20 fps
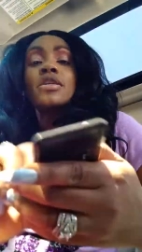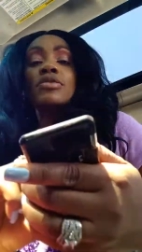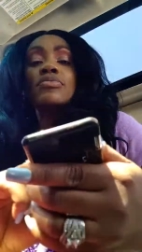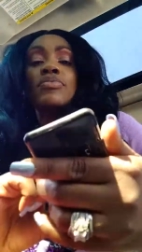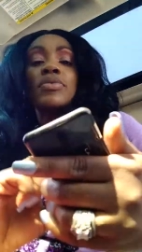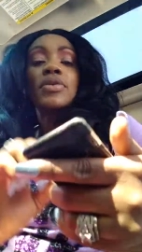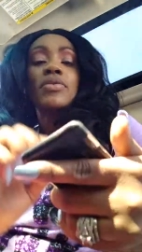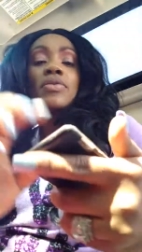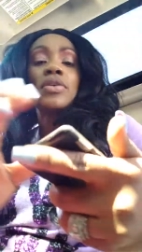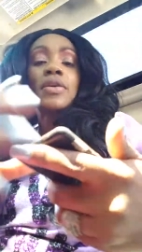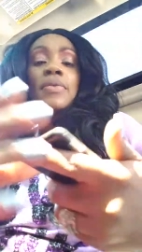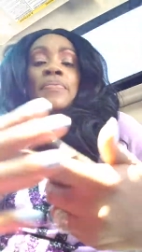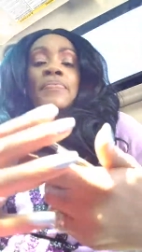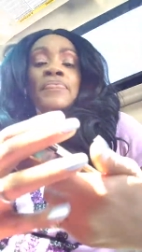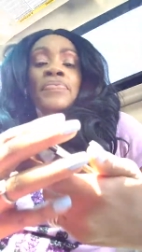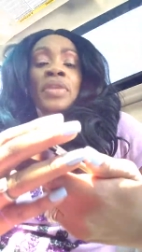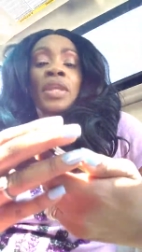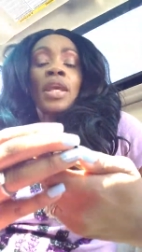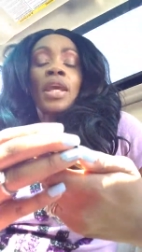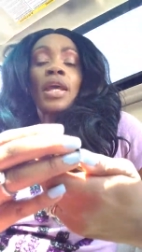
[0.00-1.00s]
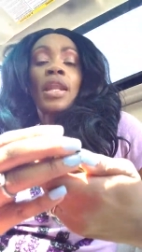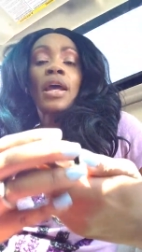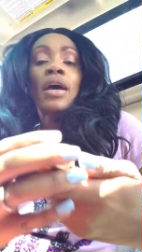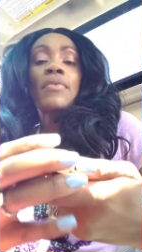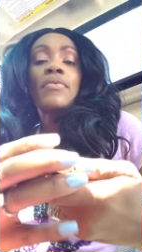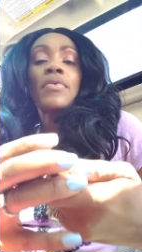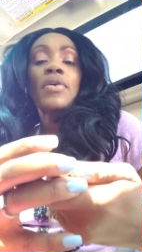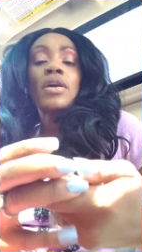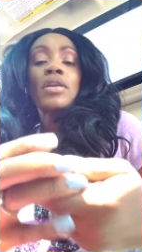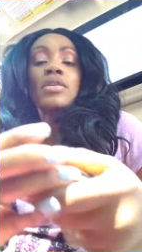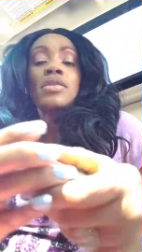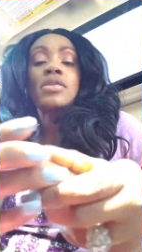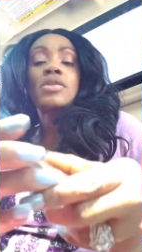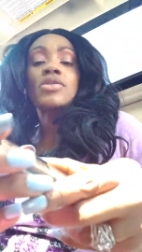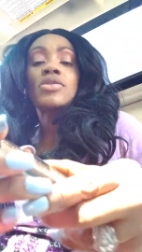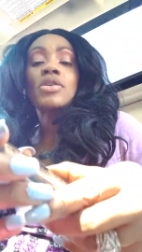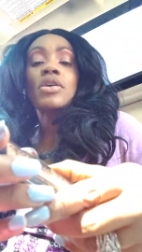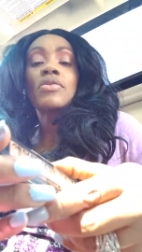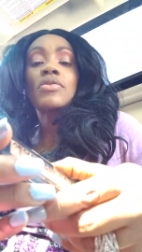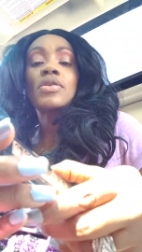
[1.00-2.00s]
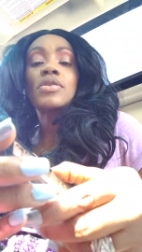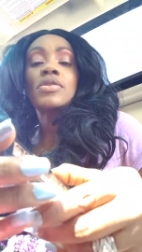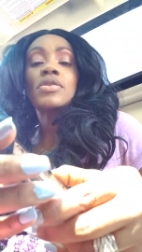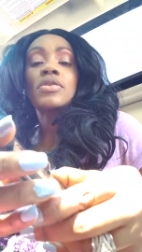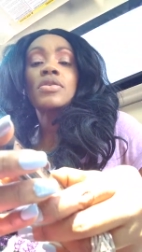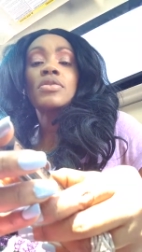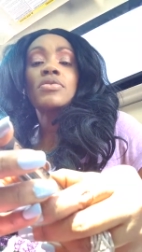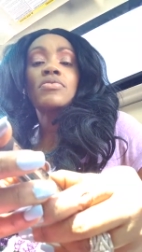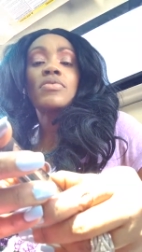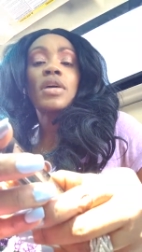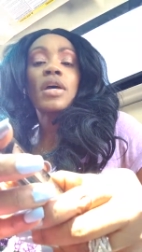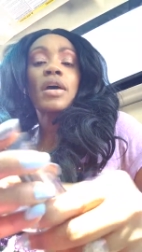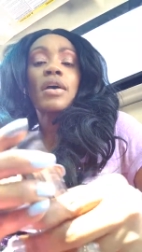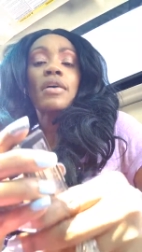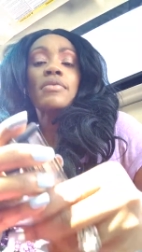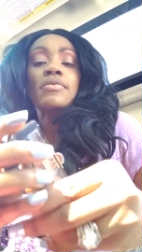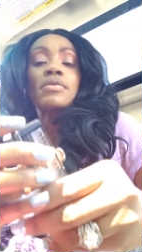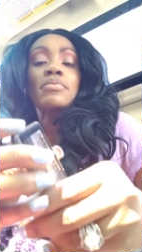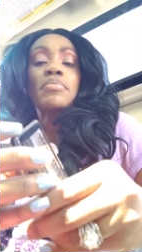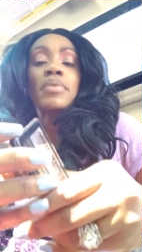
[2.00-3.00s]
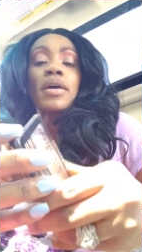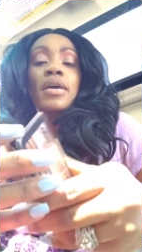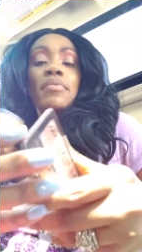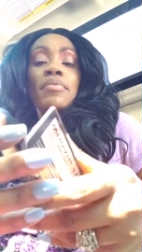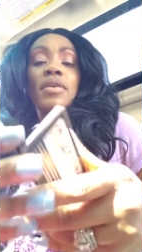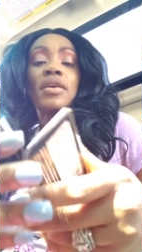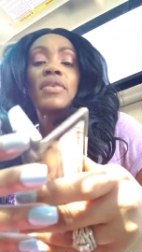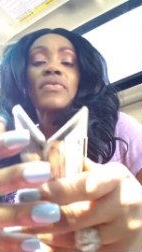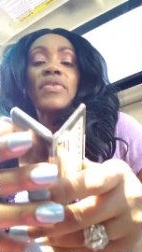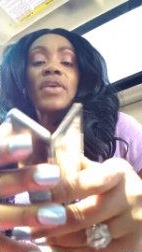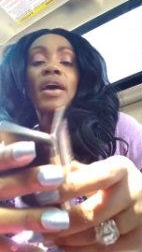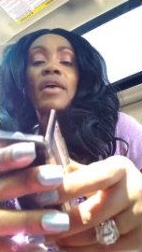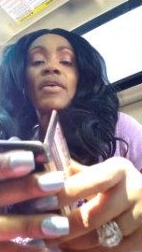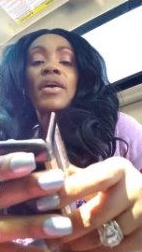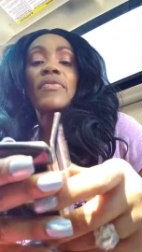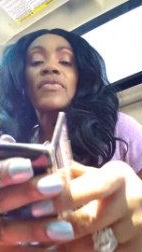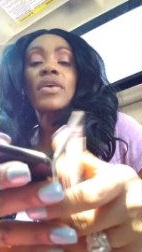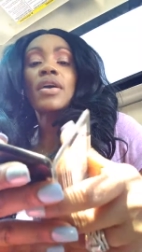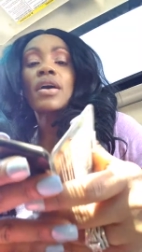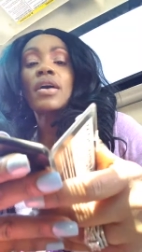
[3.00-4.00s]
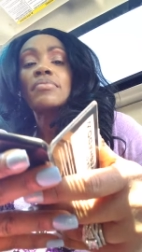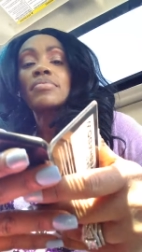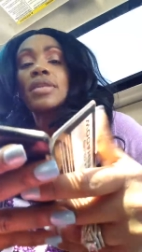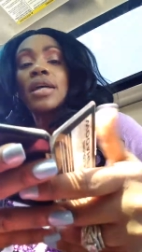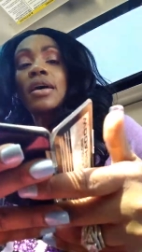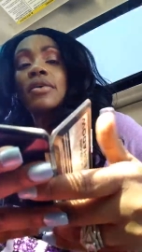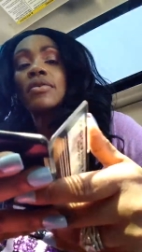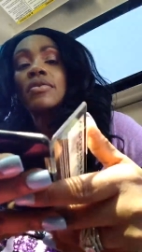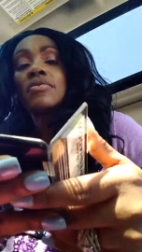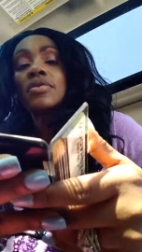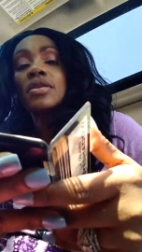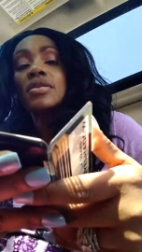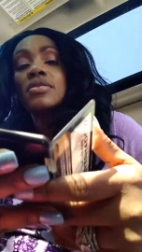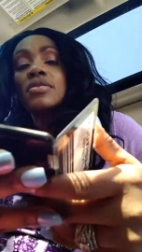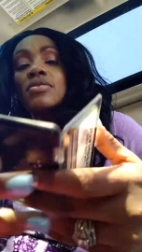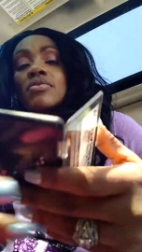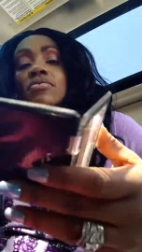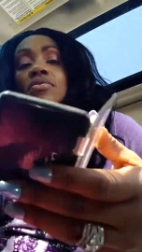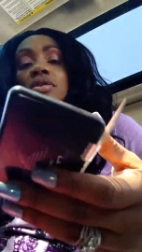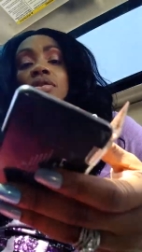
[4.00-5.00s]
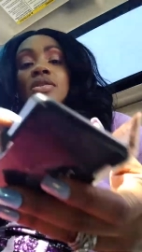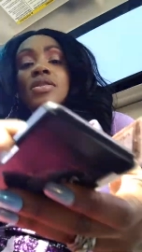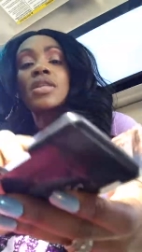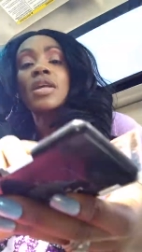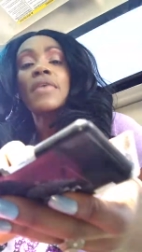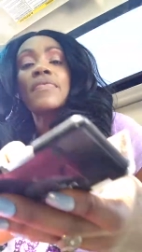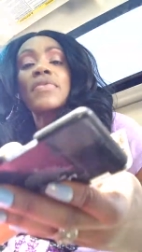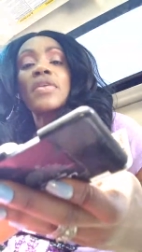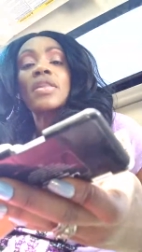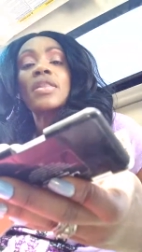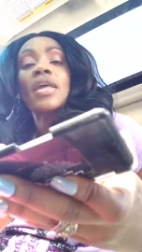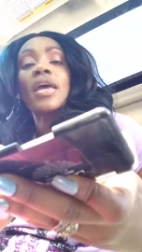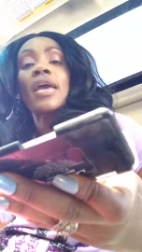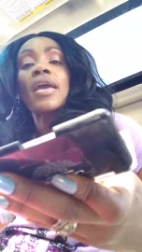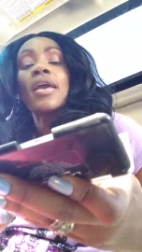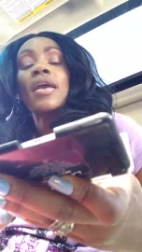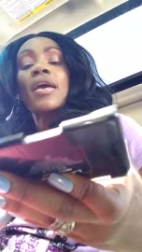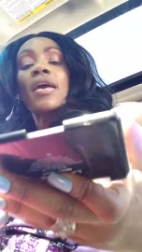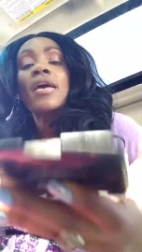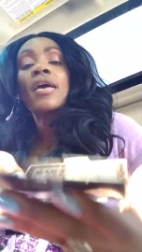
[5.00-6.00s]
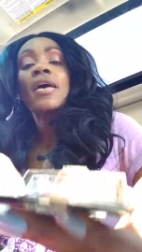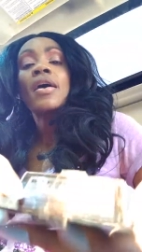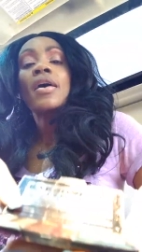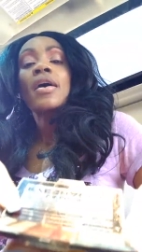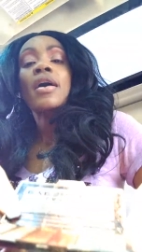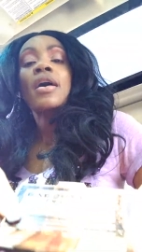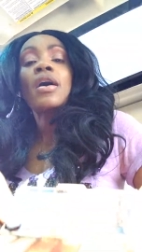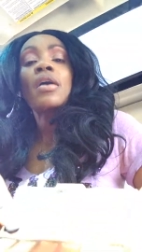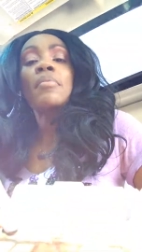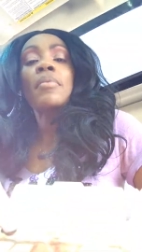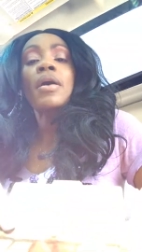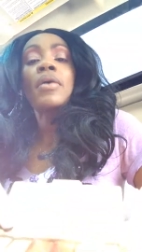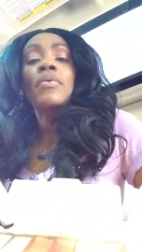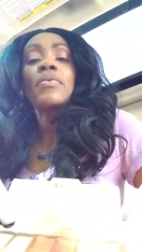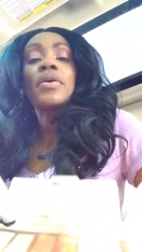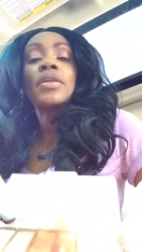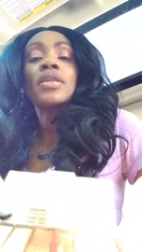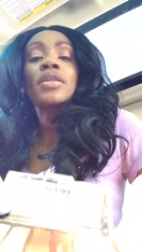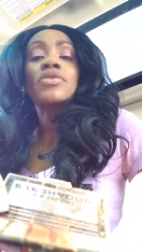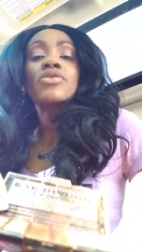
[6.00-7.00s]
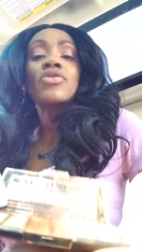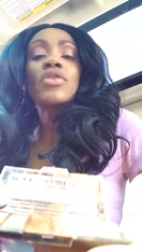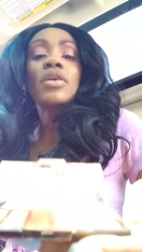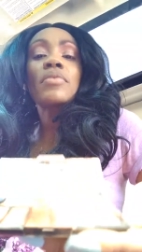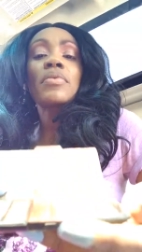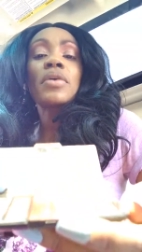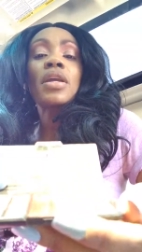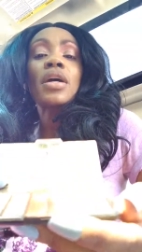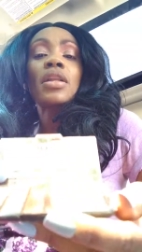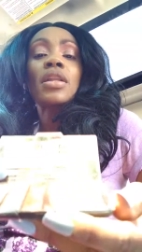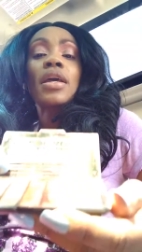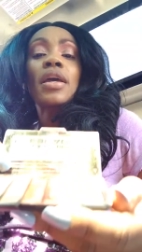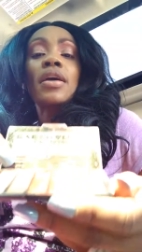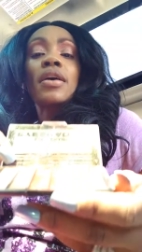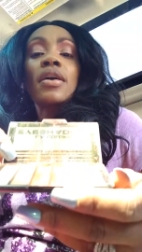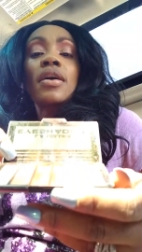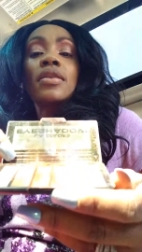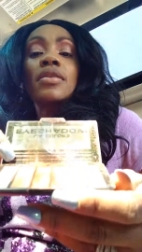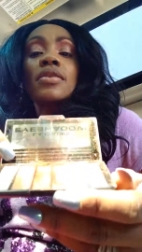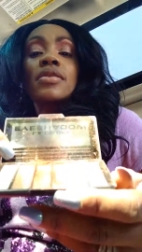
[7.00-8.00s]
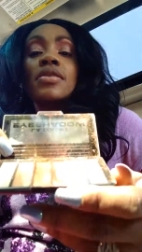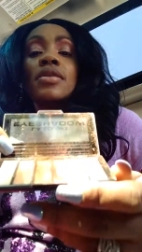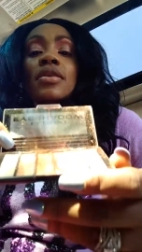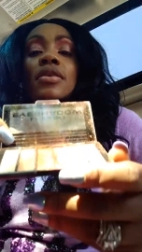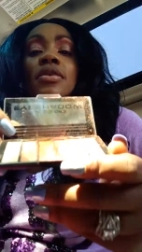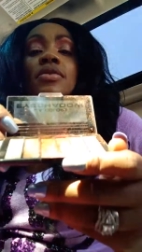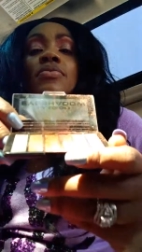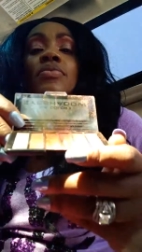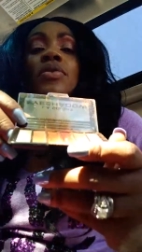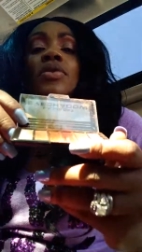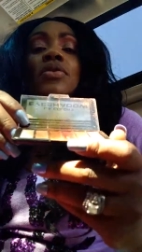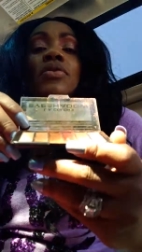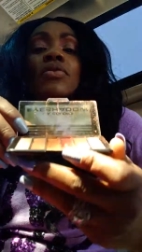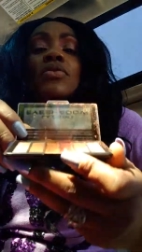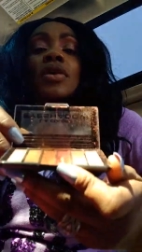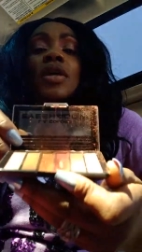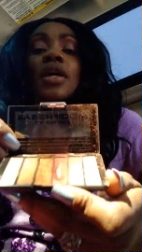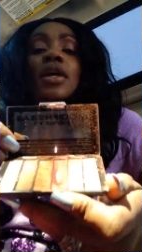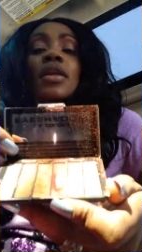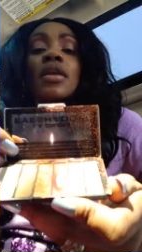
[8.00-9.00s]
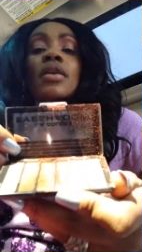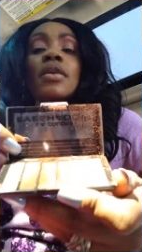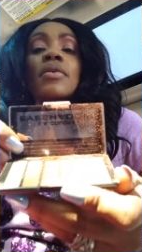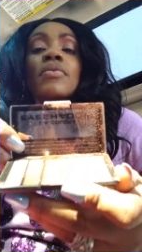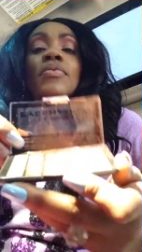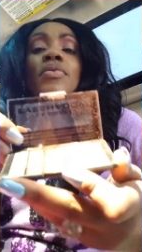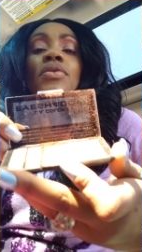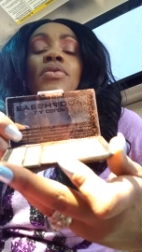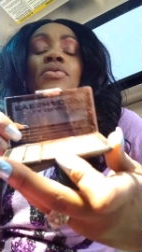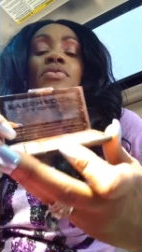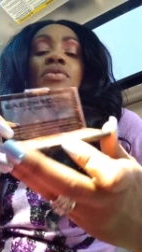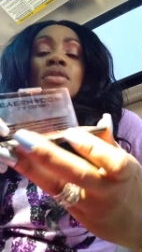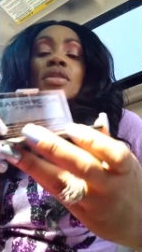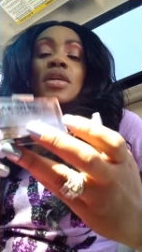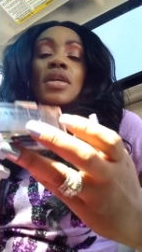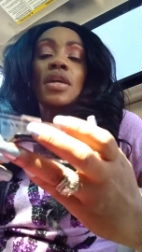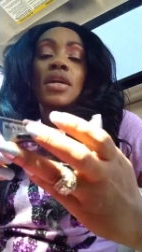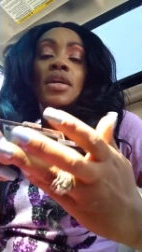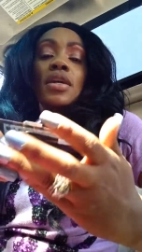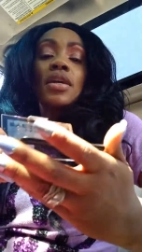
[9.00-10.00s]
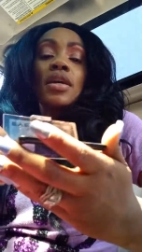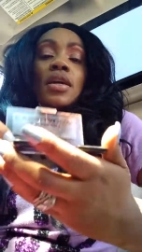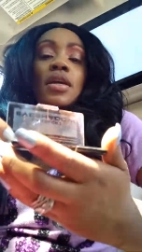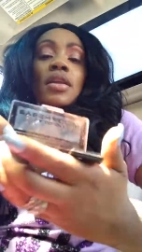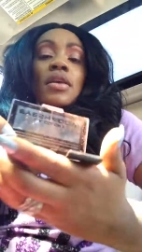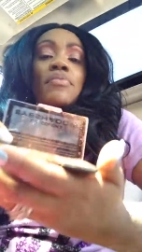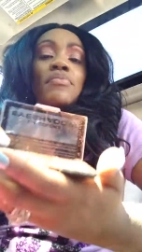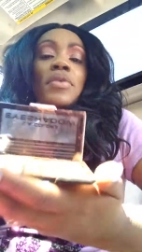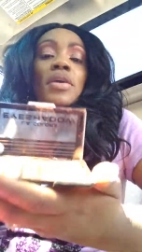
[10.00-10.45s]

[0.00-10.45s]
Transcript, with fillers: is beauty and i wanted to show this to you dolls baby if y'all haven't come out on this new little stuff that they come out with the trick with la colors is when you get it when you see it get it